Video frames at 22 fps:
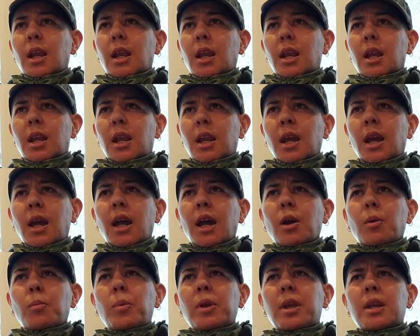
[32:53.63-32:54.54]

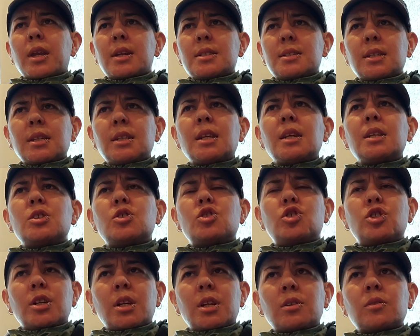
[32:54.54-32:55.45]
Yeah, because in a
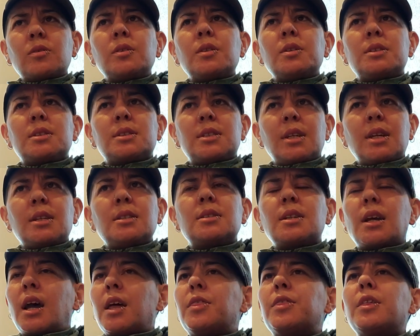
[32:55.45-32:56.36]
general sense,
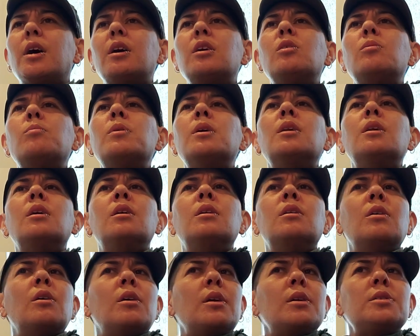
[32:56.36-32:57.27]
I thought you meant
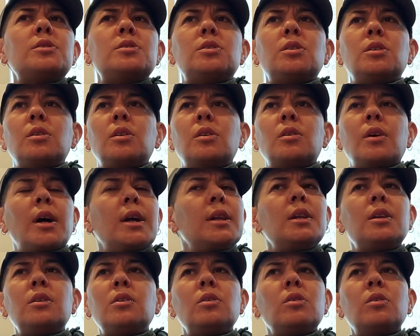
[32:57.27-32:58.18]
an art studio. I
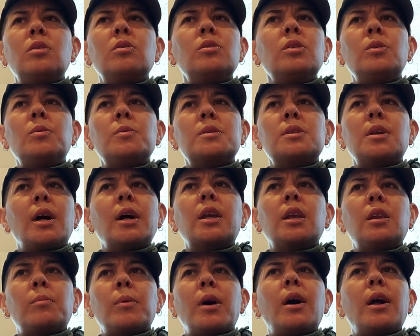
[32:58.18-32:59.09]
didn't know you were
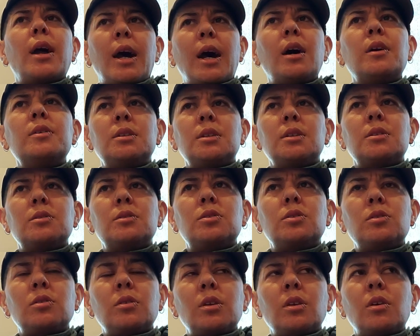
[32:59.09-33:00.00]
talking about housing a
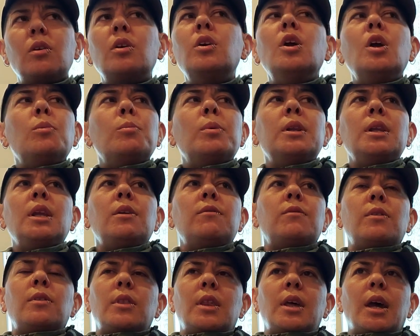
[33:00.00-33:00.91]
studio. But
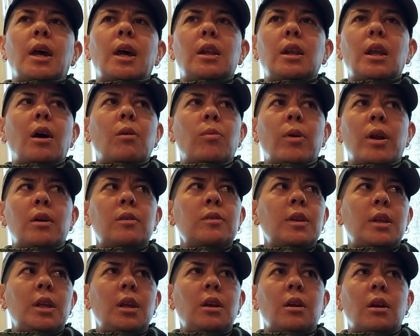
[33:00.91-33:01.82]
even that, around
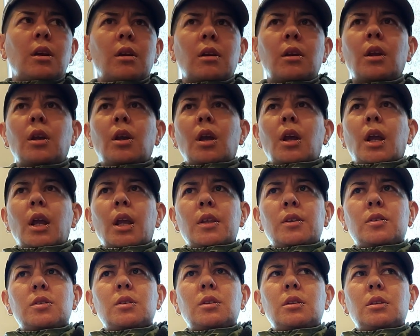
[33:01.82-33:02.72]
here,
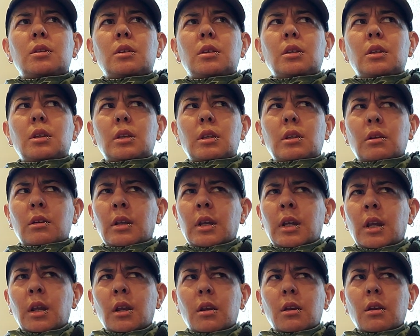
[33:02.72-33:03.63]
it's
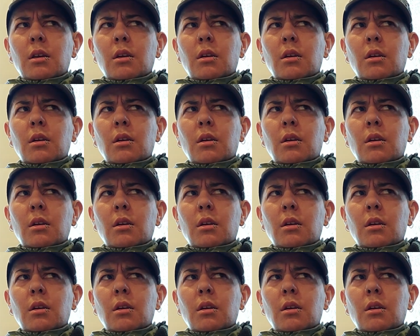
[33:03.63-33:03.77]
like